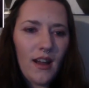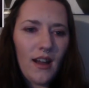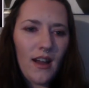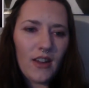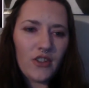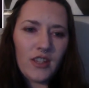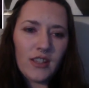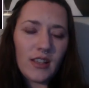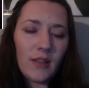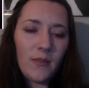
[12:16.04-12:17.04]
She's a
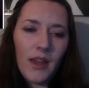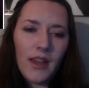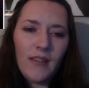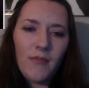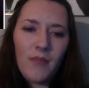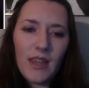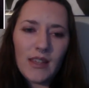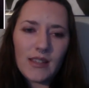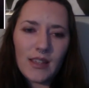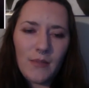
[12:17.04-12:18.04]
competitive beast
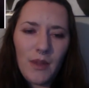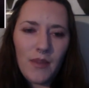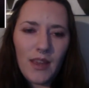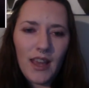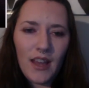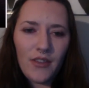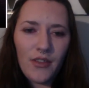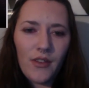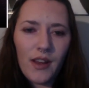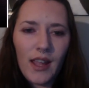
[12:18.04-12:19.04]
in BBCan
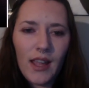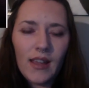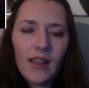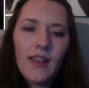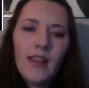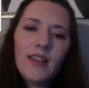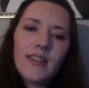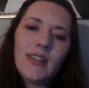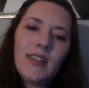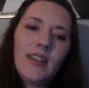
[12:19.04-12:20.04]
3.
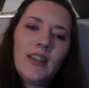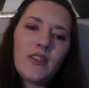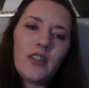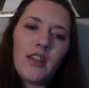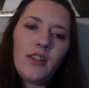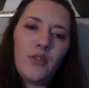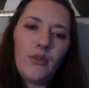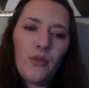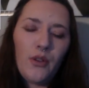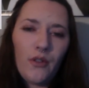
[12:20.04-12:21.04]
Cindy is looking to
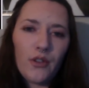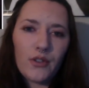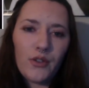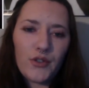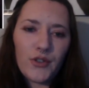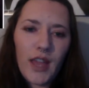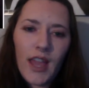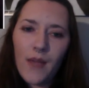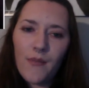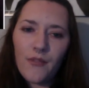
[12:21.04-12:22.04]
improve her social
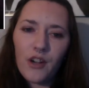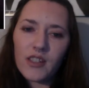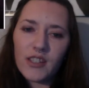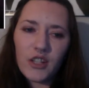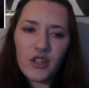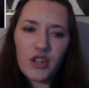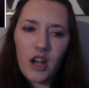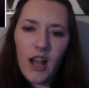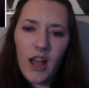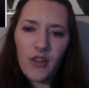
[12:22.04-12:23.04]
game for a second shot
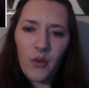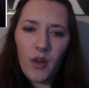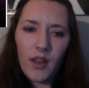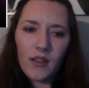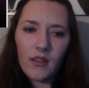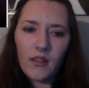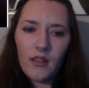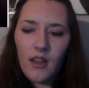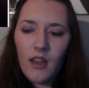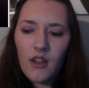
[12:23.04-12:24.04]
at the win.
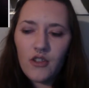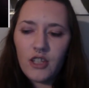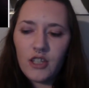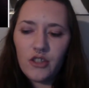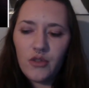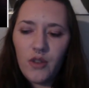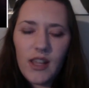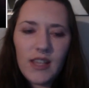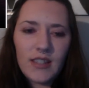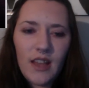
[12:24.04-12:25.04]
She's
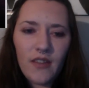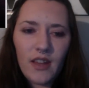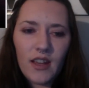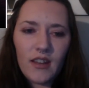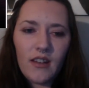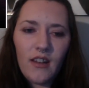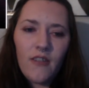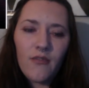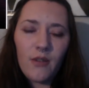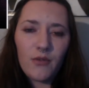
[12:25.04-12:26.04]
27,
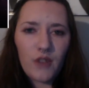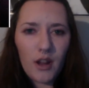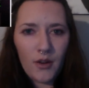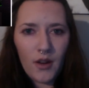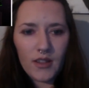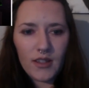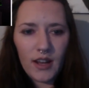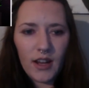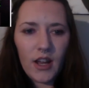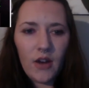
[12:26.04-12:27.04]
from Toronto,
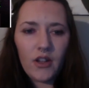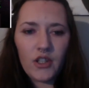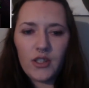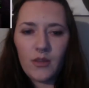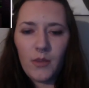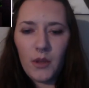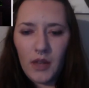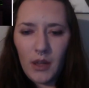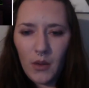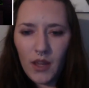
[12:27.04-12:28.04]
Ontario, and she's a beauty
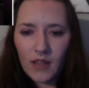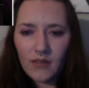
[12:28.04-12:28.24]
queen.